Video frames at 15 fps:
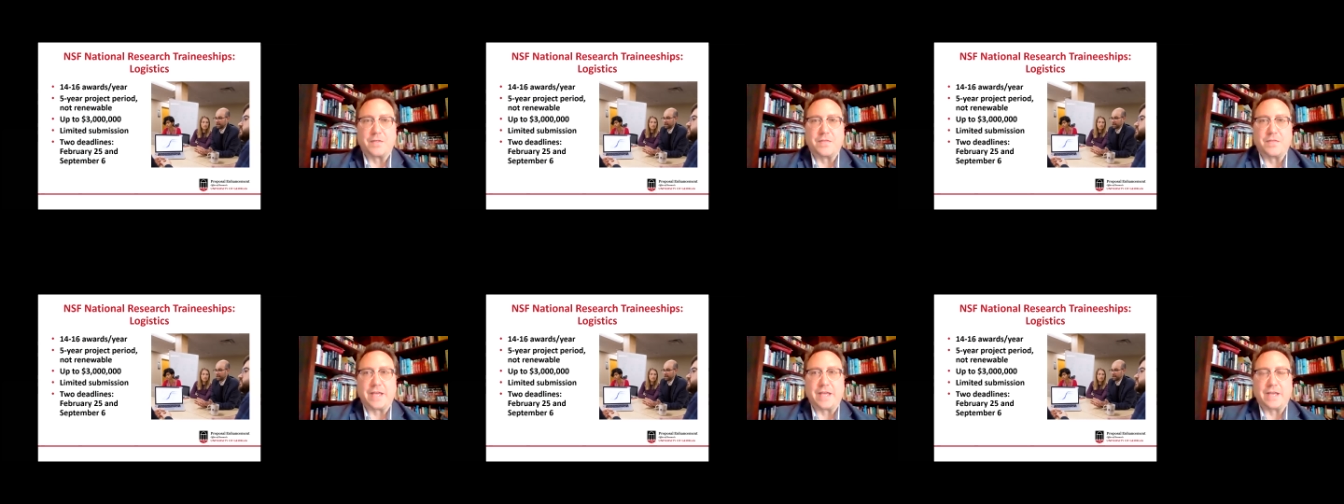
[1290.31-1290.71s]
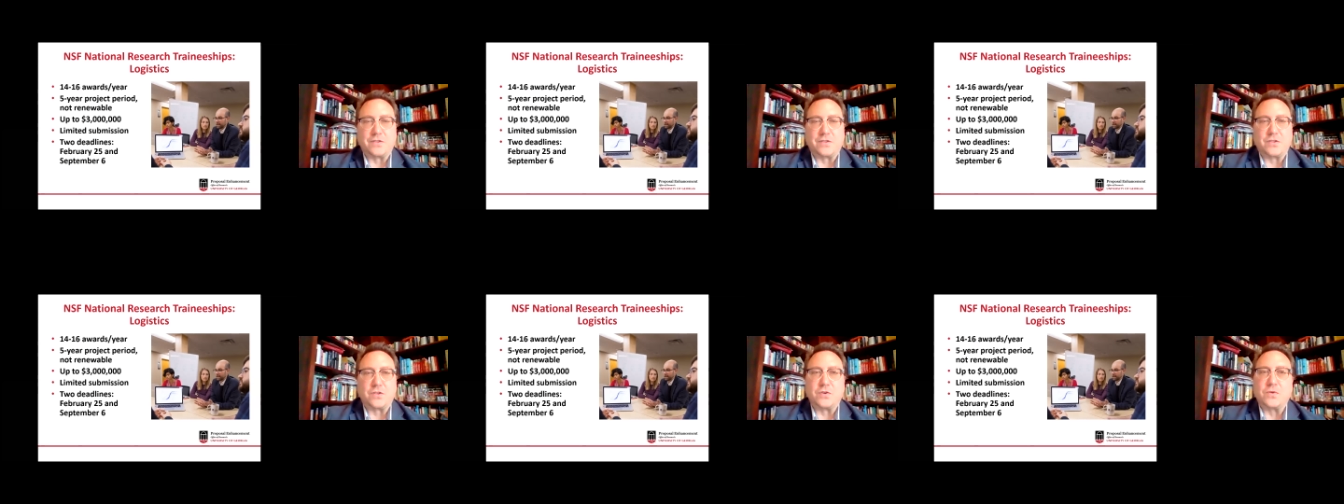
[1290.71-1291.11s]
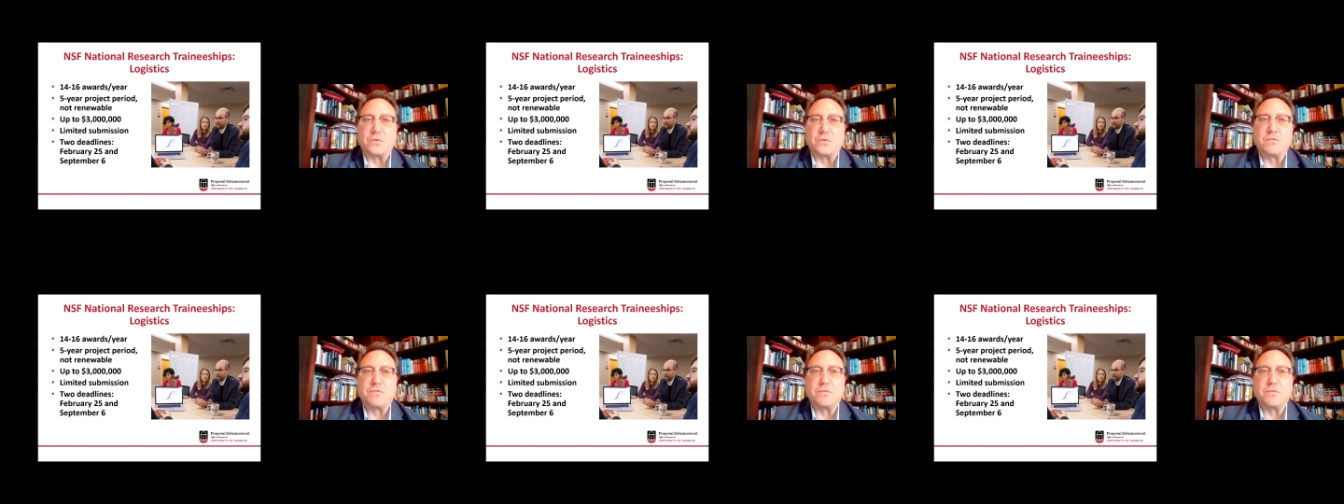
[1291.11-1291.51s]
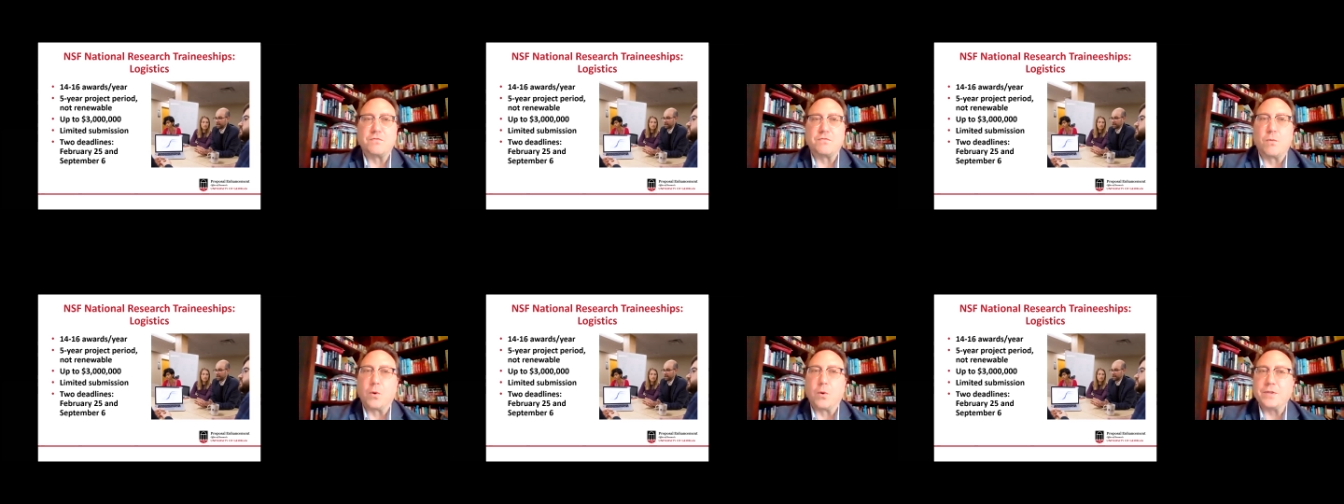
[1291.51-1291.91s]
they issue
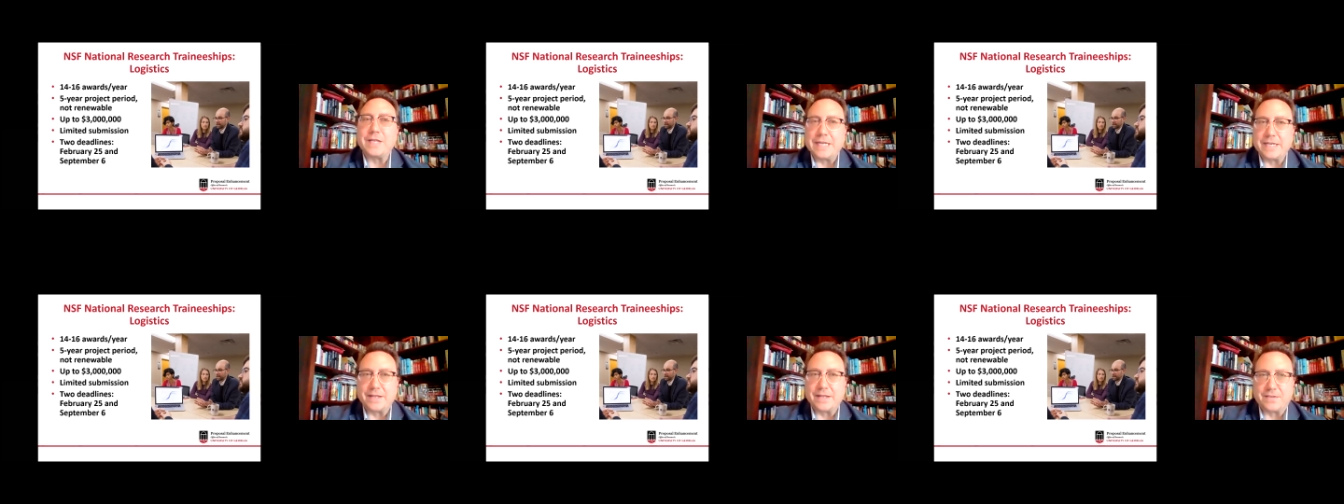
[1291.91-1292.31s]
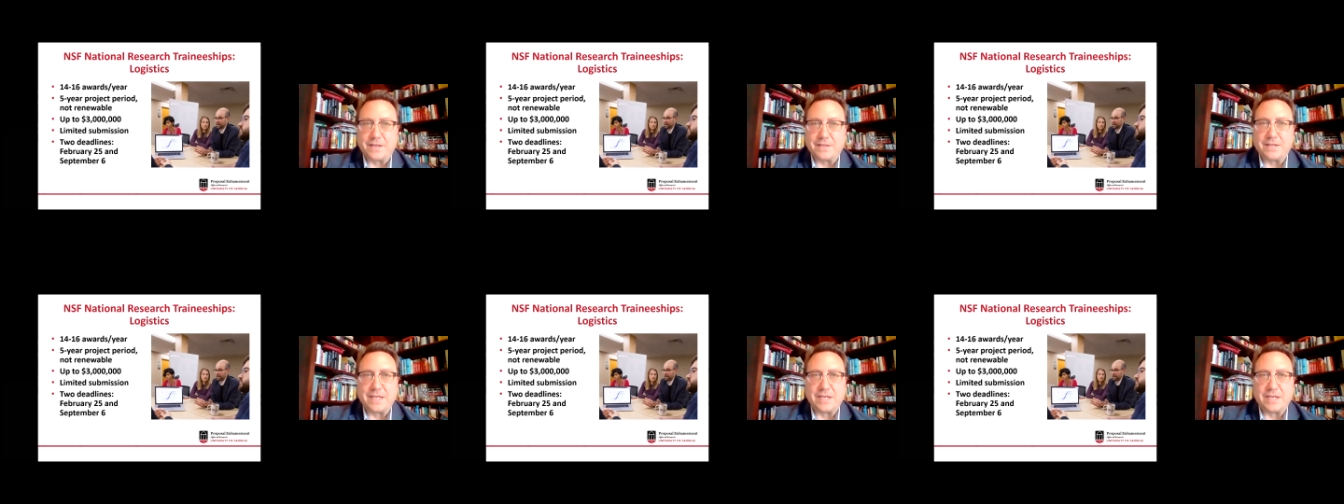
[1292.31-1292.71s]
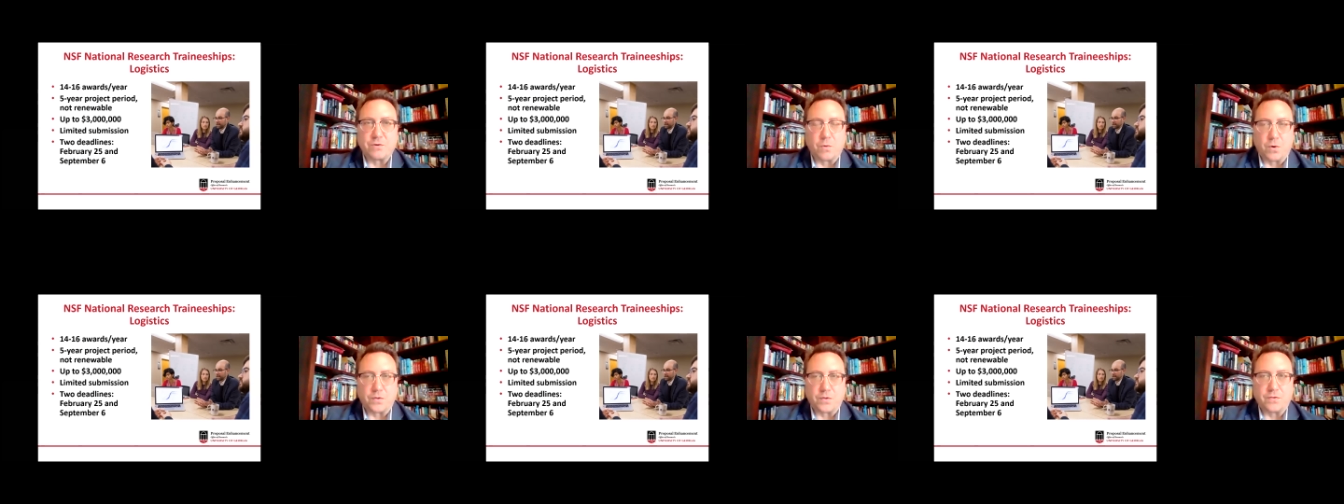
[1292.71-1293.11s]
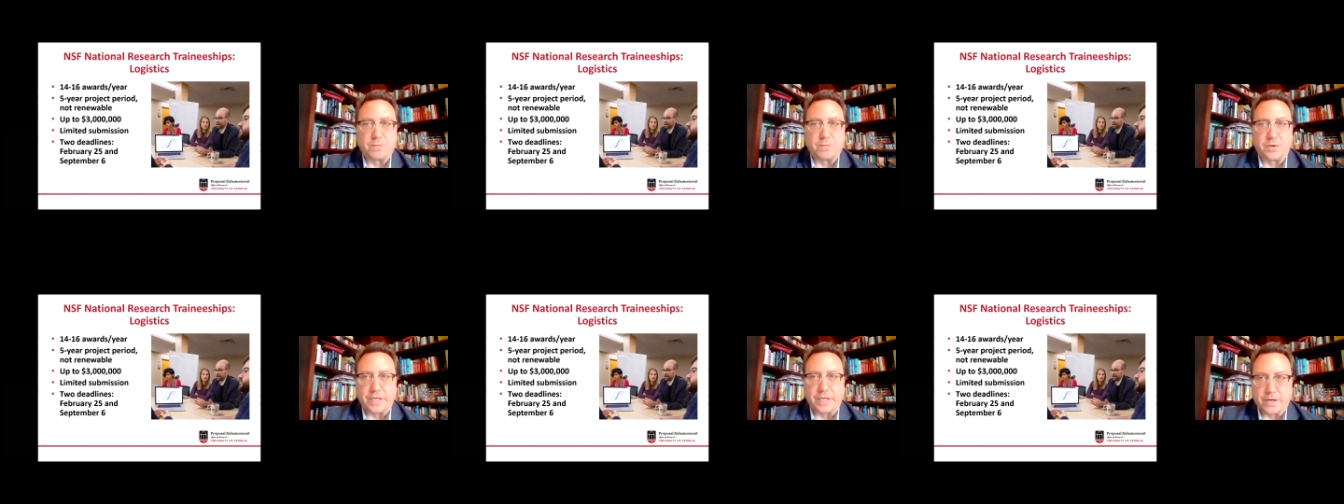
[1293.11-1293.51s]
14 to 16 awards per
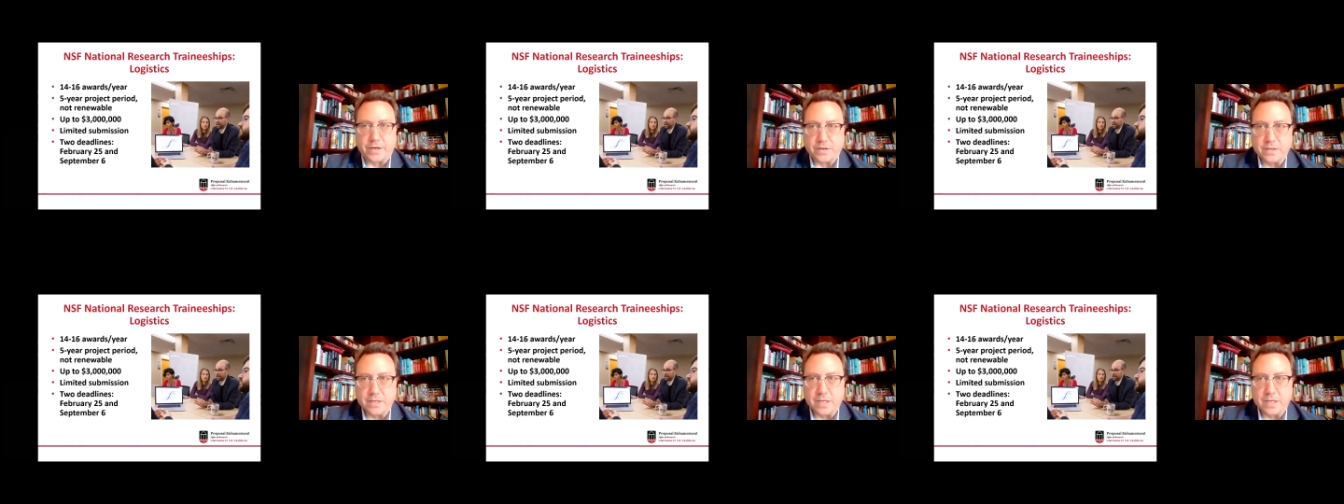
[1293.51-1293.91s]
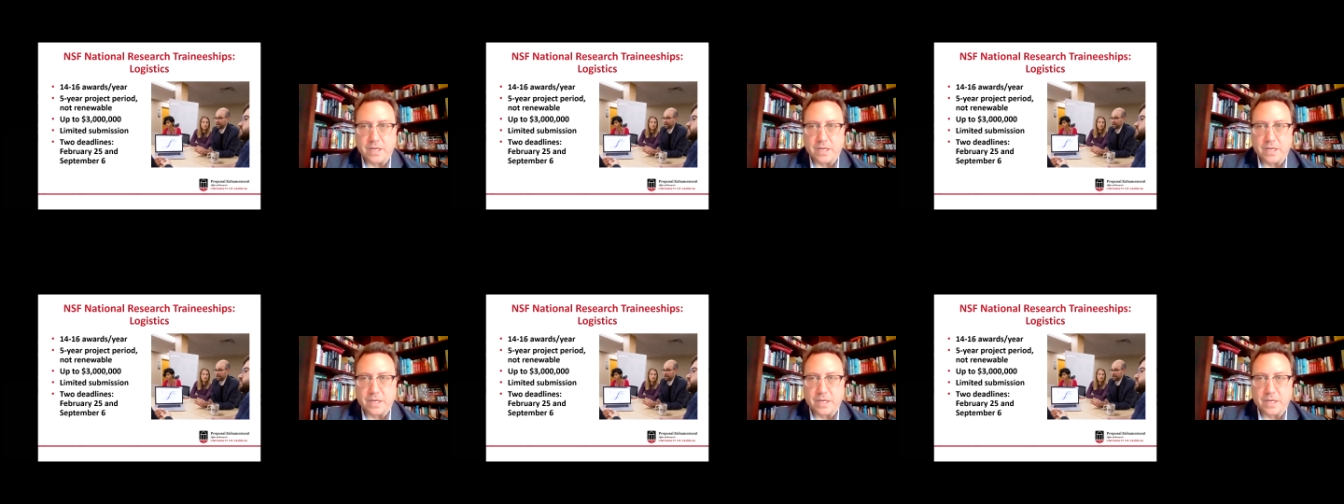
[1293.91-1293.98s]
year.